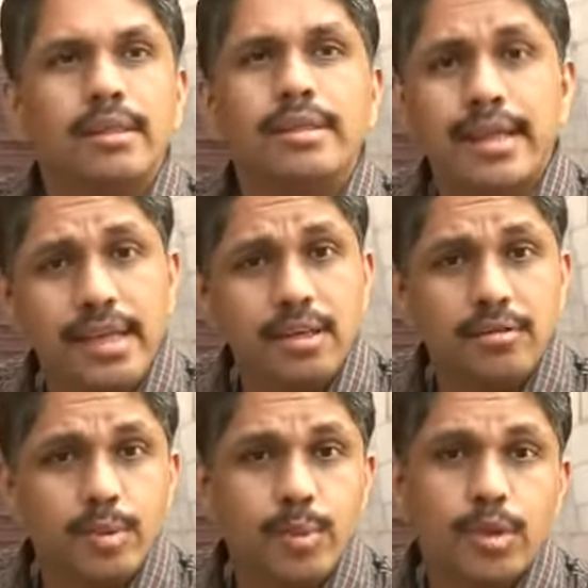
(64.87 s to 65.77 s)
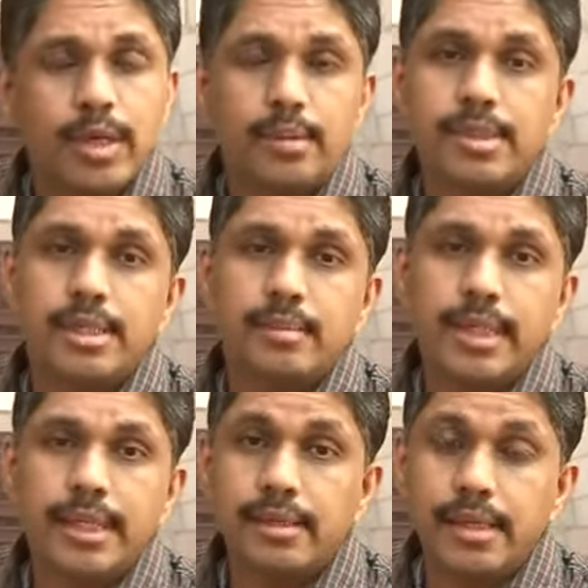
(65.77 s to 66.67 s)
The rigor of the program is
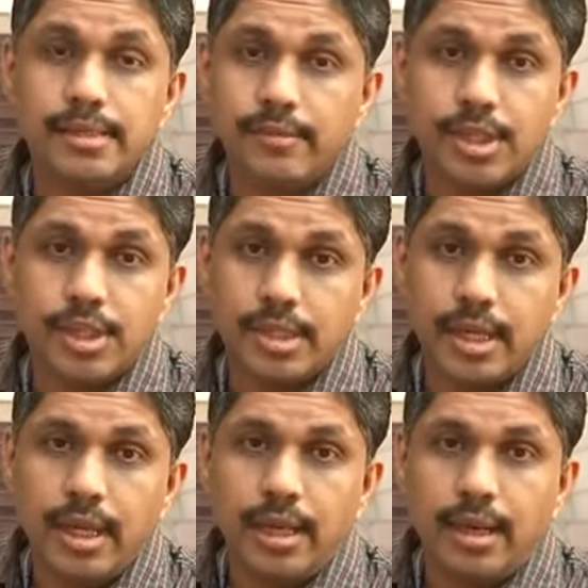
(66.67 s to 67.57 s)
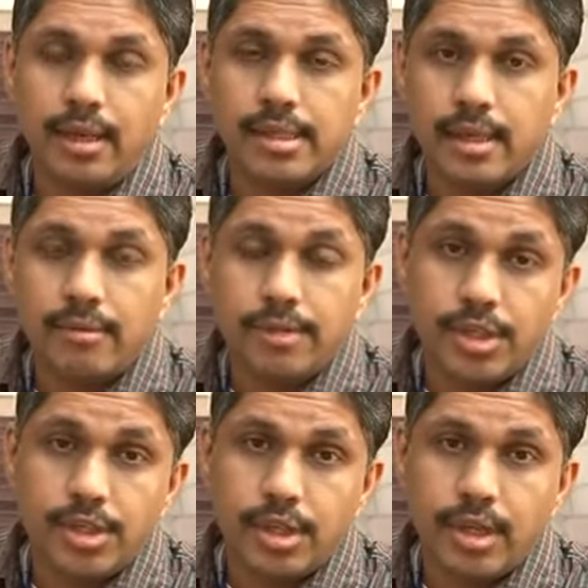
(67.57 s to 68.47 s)
something which
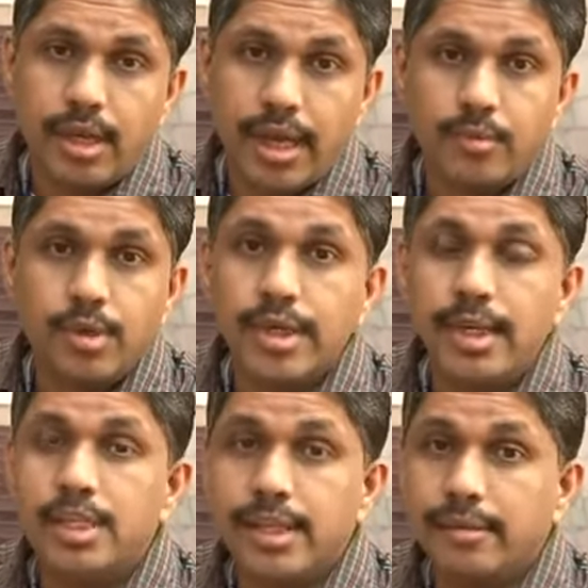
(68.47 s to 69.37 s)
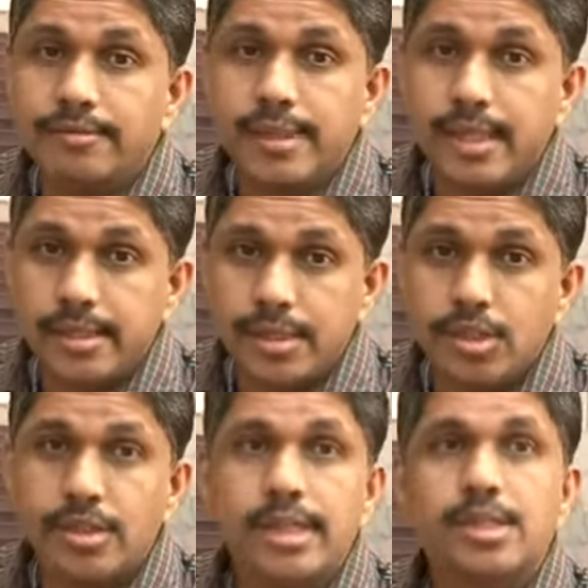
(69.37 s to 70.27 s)
I would really emphasize and
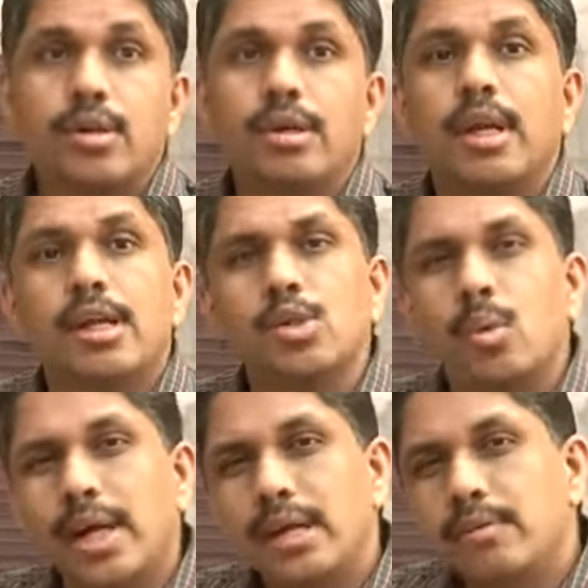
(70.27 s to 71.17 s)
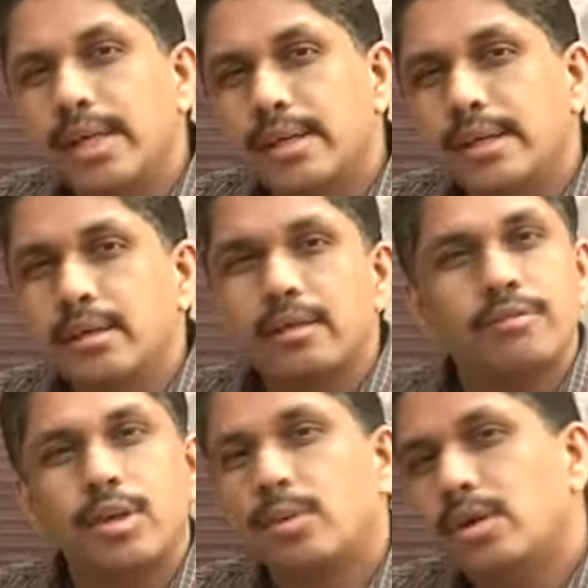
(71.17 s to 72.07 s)
stress on. So while we are here
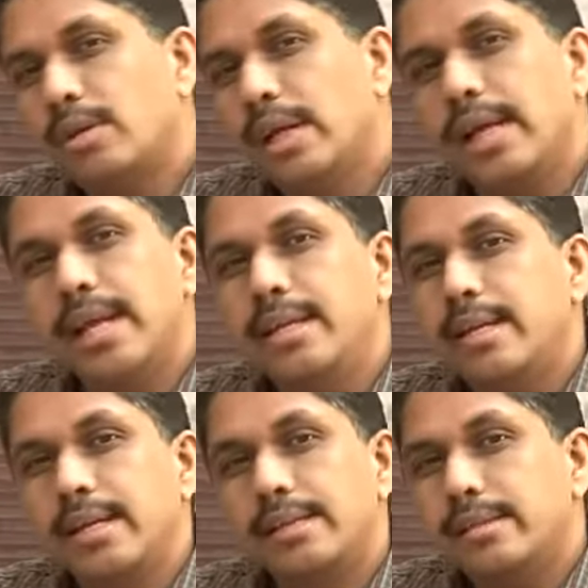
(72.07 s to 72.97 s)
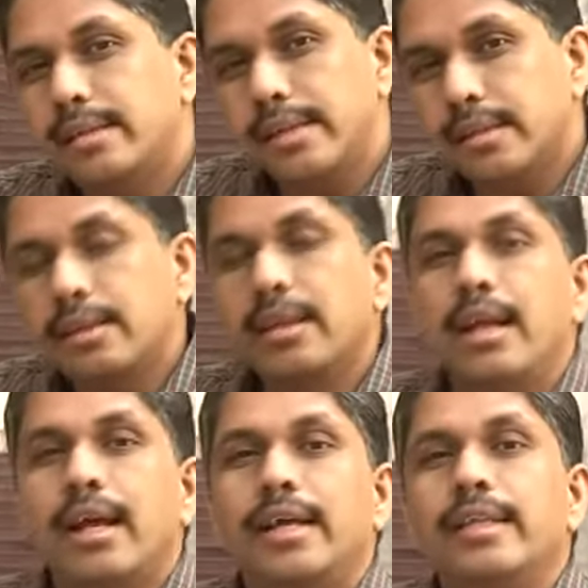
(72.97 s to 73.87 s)
for about 80 days in the year,
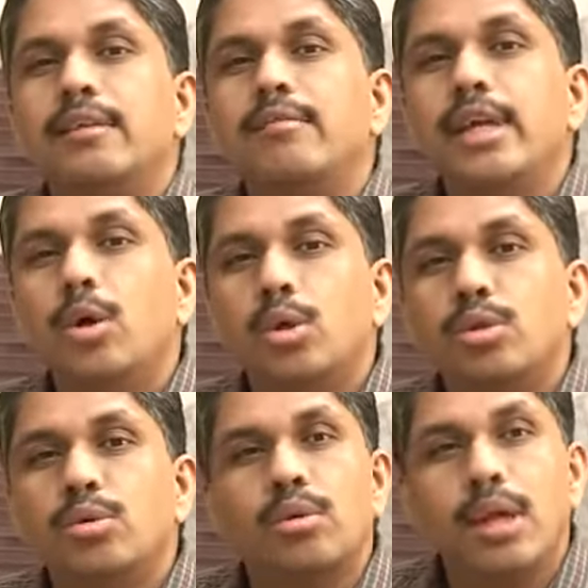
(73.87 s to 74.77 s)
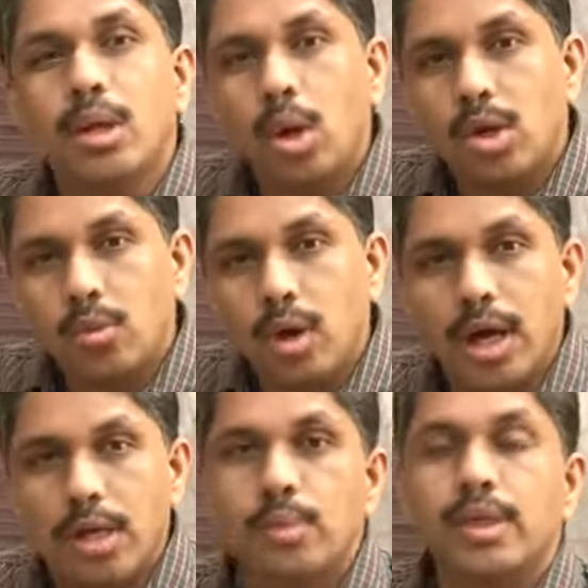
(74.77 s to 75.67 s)
I think we go through a lot of
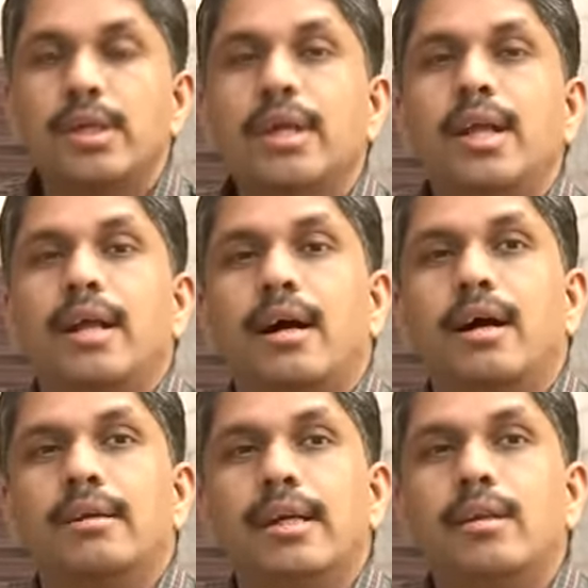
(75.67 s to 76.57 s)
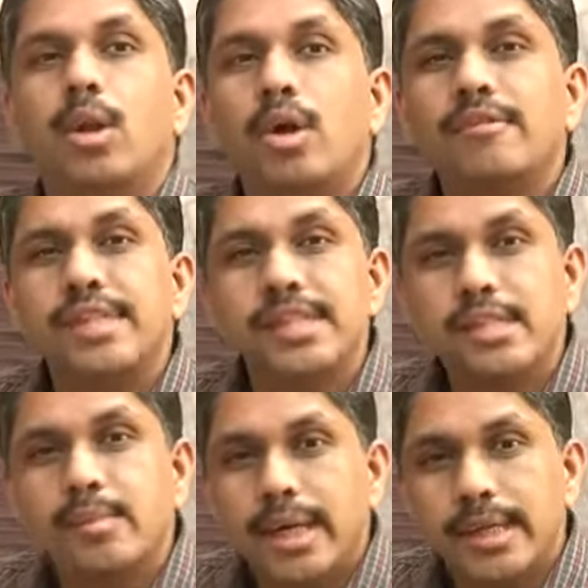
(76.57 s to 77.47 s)
hard work, a lot of
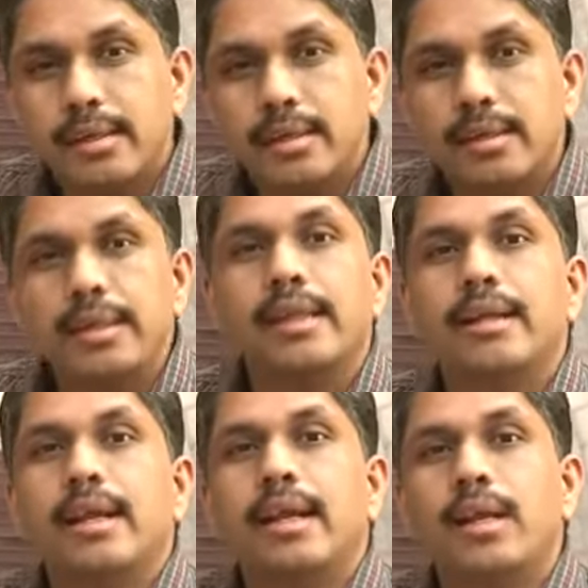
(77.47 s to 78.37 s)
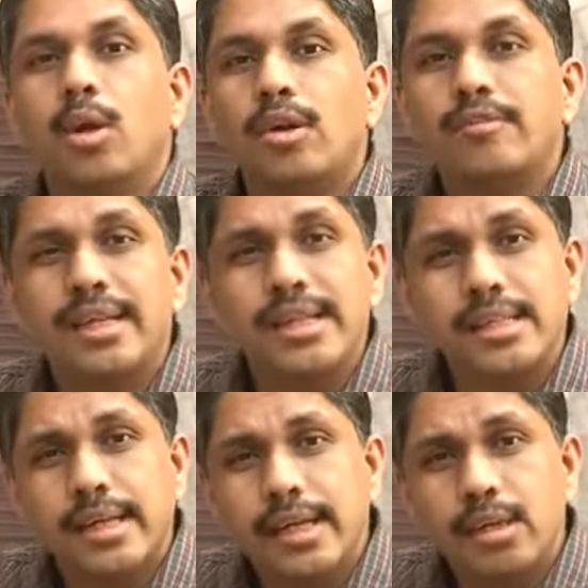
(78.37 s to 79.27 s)
systematic learning, a lot of
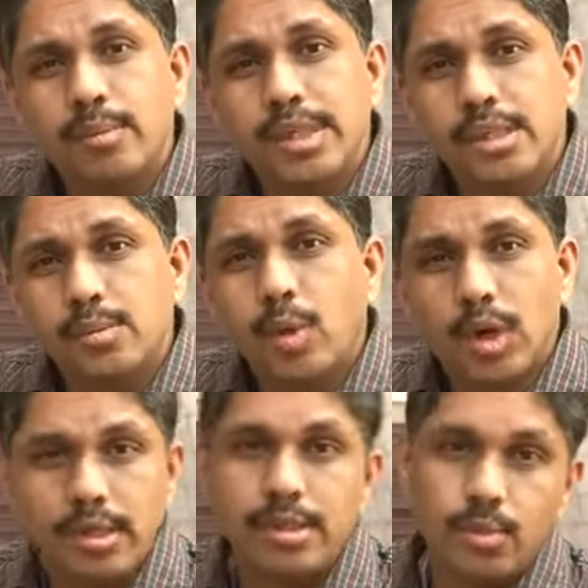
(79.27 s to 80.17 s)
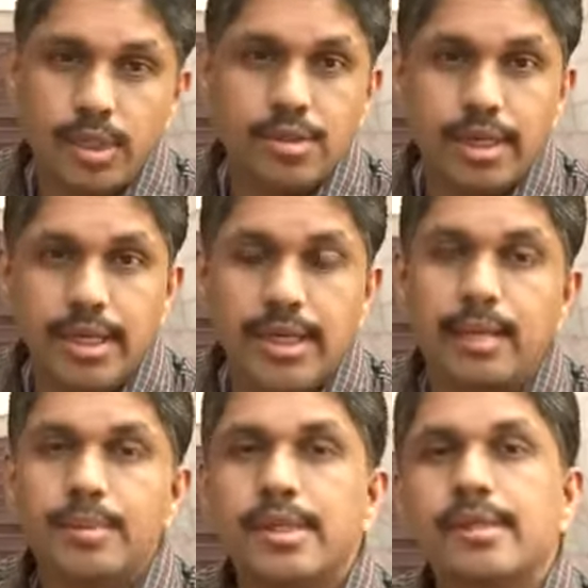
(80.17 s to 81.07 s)
understanding of business models, which really
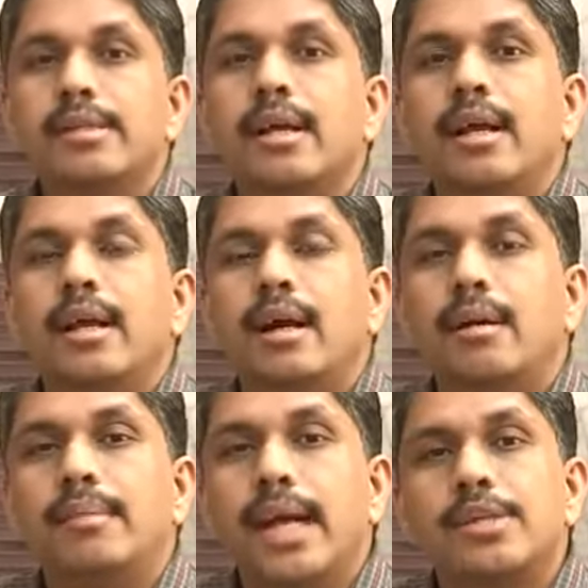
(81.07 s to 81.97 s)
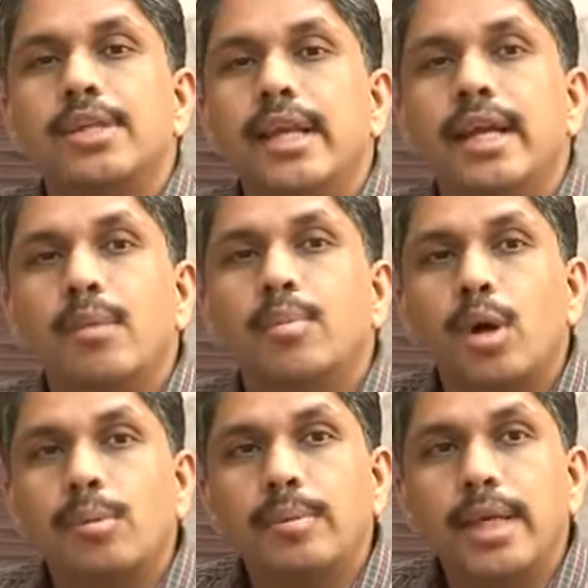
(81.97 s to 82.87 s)
helps us actually
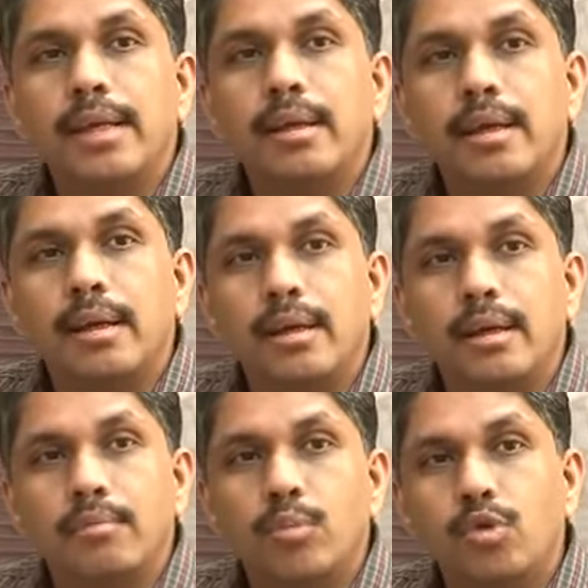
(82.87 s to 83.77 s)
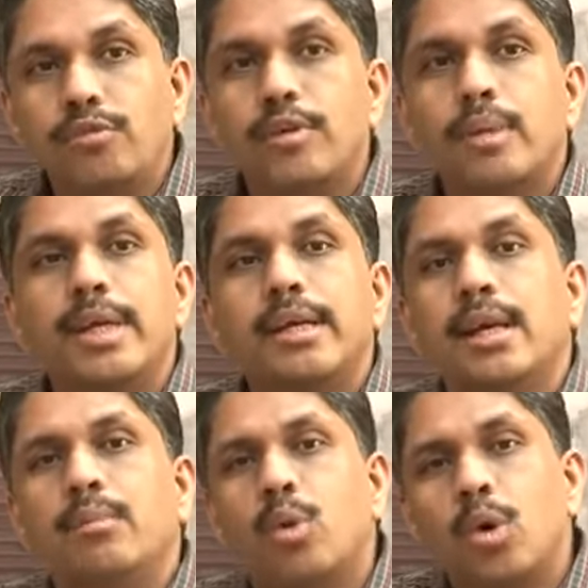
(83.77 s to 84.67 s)
probably move from a
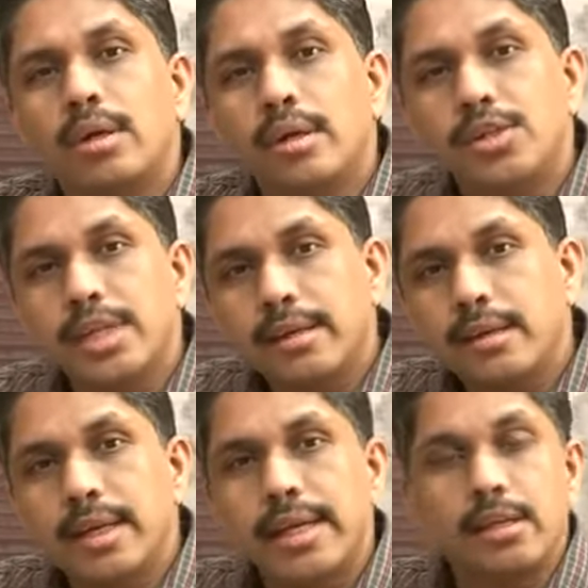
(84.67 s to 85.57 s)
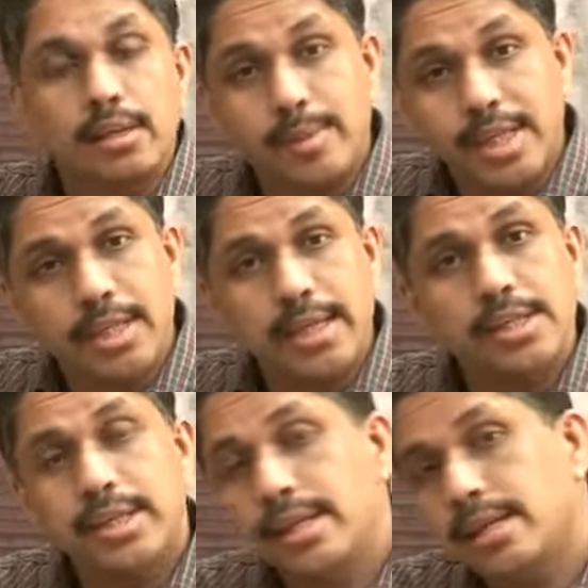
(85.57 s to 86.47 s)
more
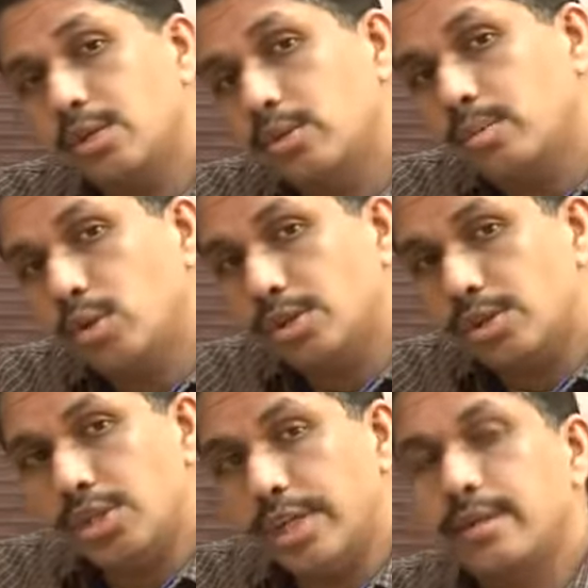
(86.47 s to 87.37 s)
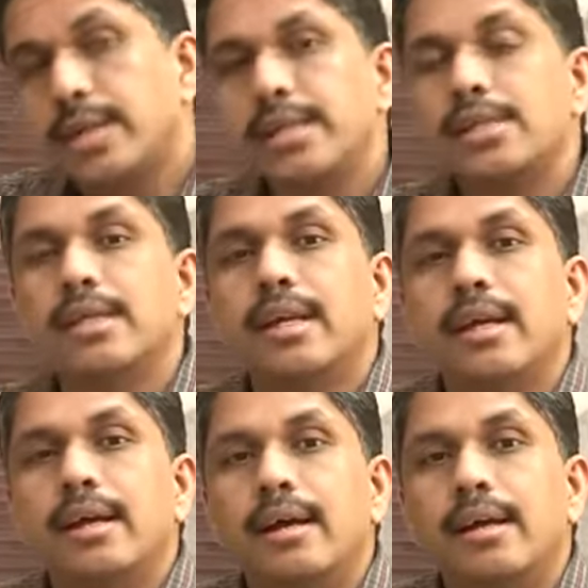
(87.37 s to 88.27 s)
specialized area to a more generalized
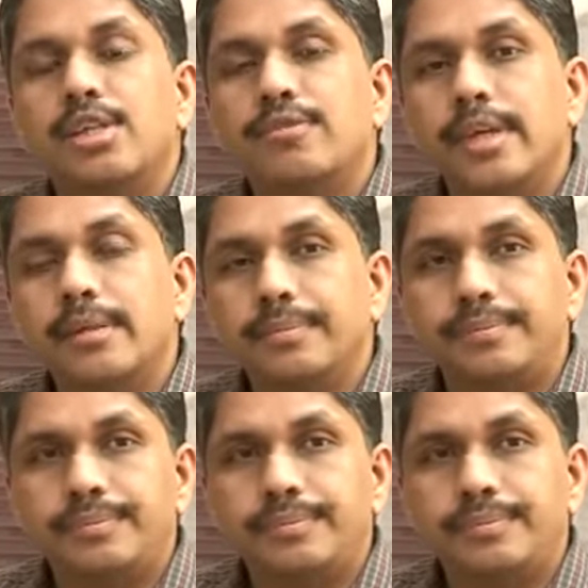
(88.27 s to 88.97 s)
sphere.